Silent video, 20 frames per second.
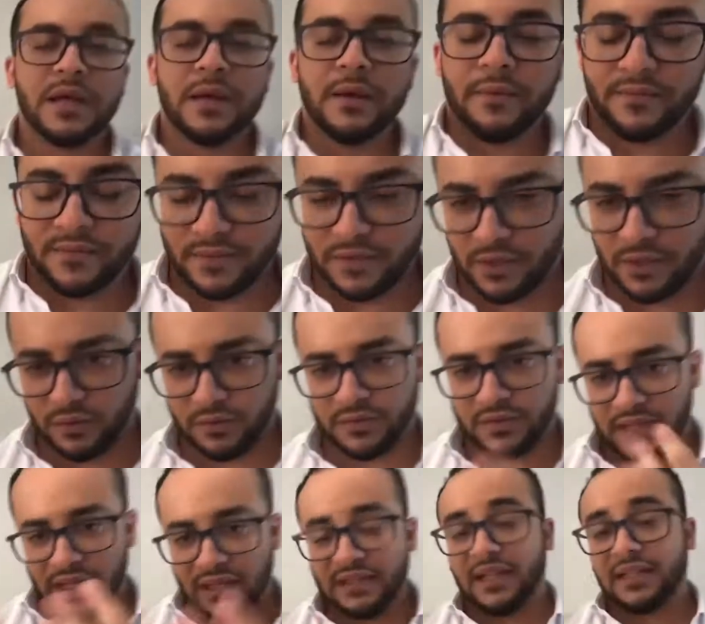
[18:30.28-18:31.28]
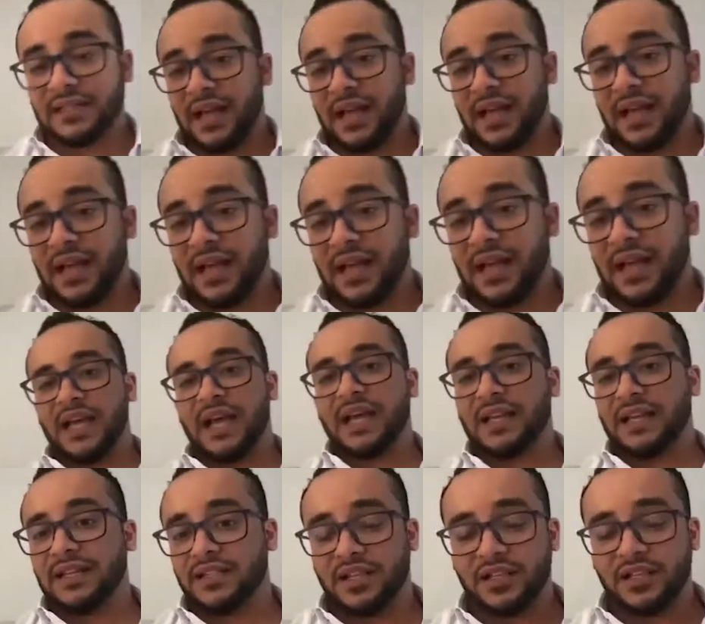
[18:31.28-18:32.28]
So that's how I would tackle
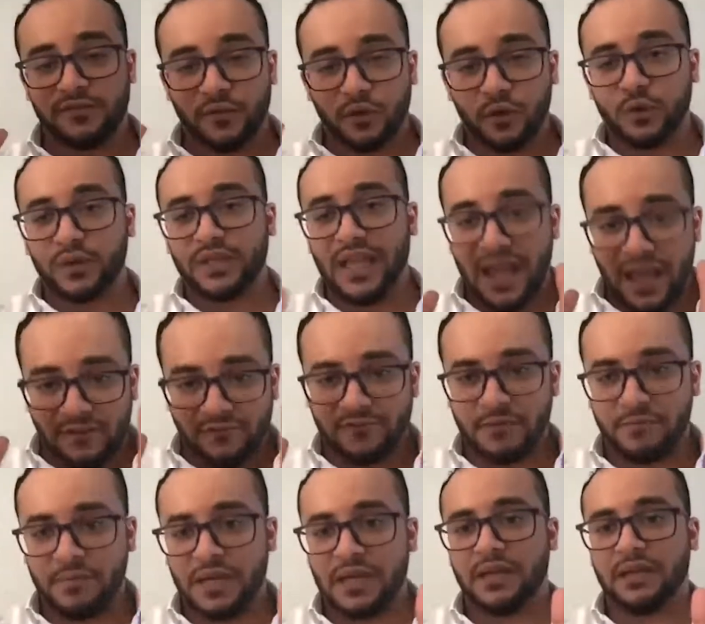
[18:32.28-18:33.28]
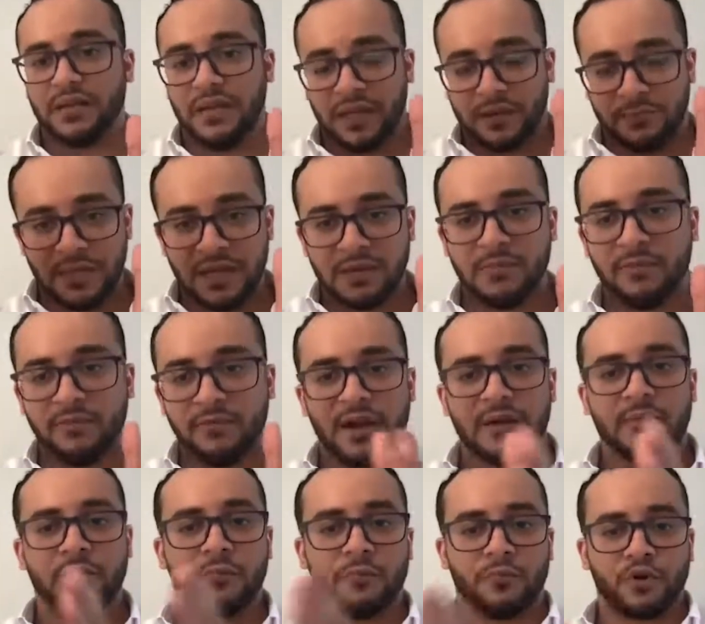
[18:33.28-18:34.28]
it, just following the MVP, like minimum
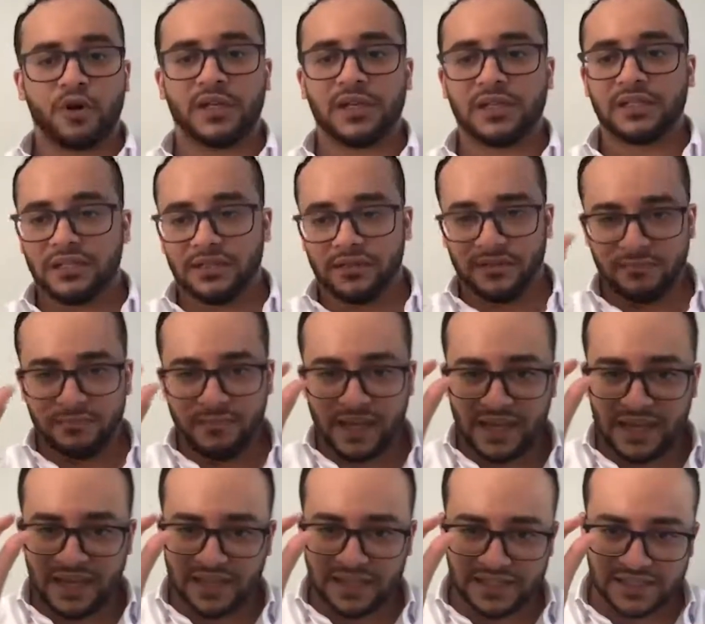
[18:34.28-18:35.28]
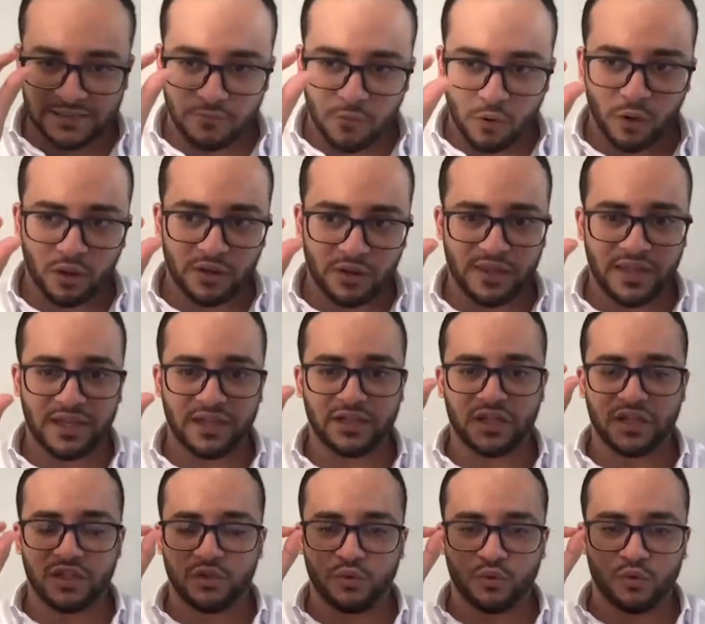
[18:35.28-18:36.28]
viable product, making small thing
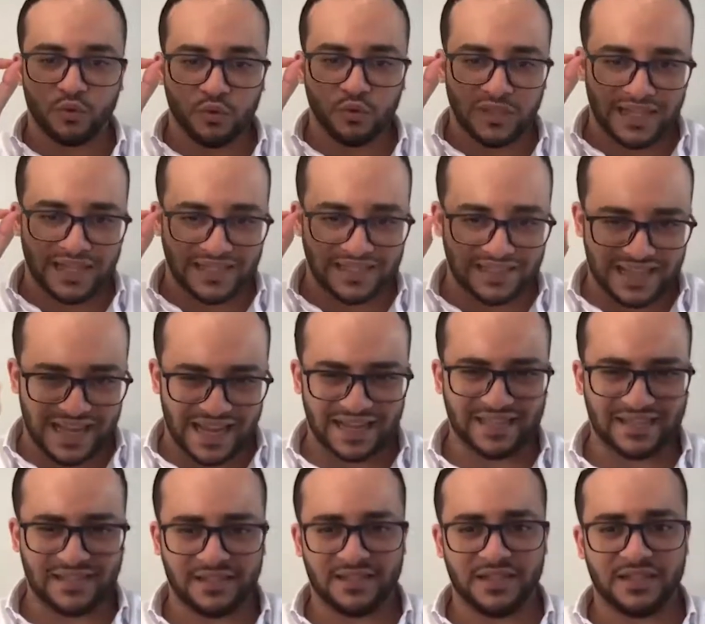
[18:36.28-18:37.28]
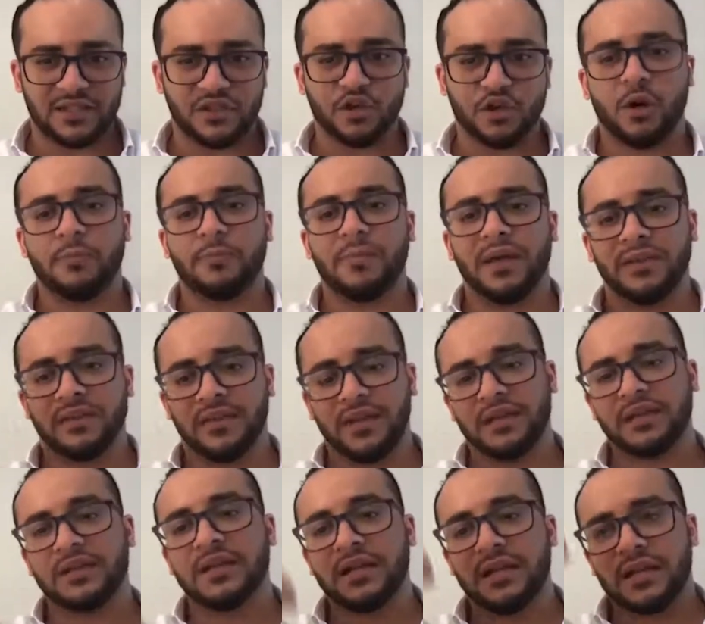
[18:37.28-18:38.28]
just to do exact this job, and
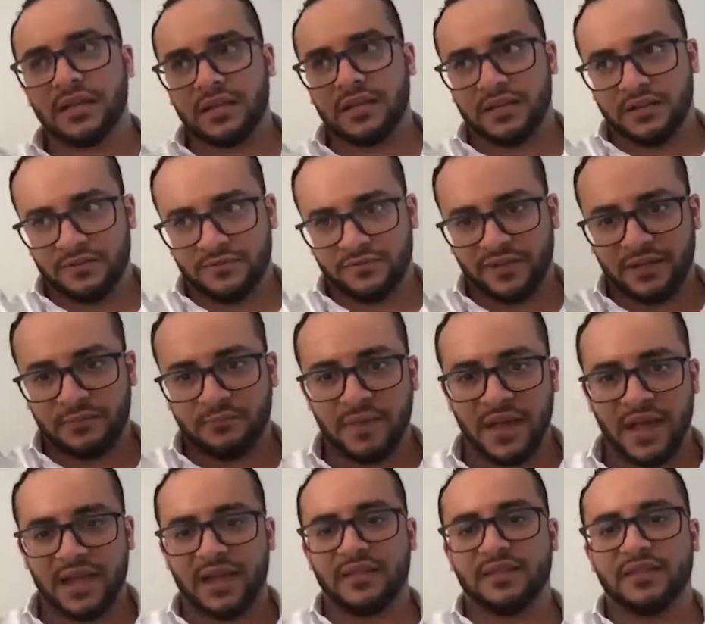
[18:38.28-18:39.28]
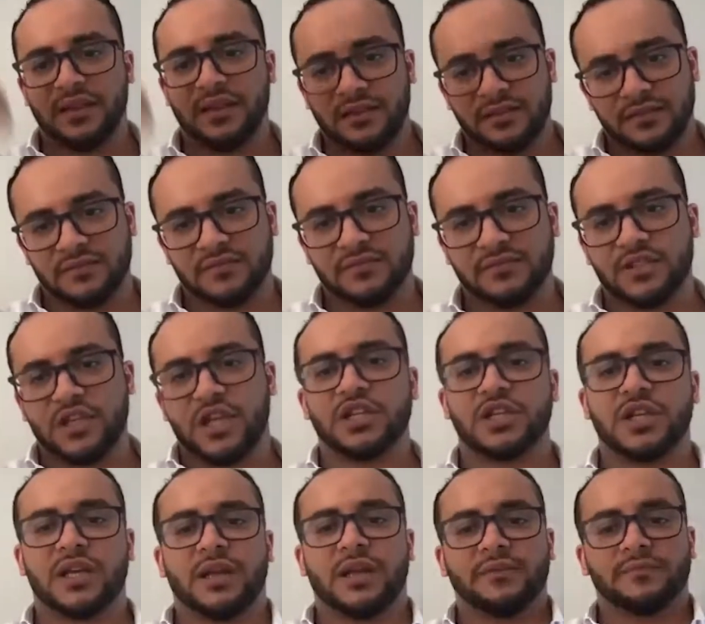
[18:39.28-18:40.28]
then feedback, and then change
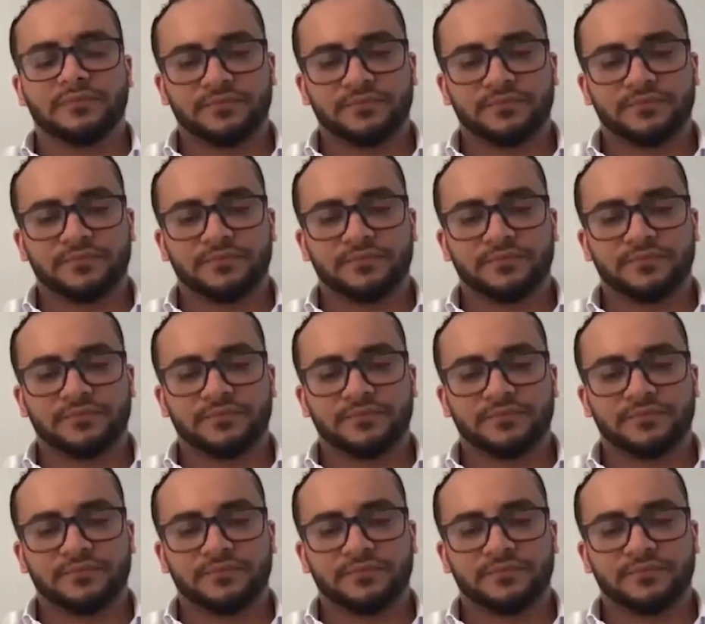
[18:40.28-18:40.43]
again.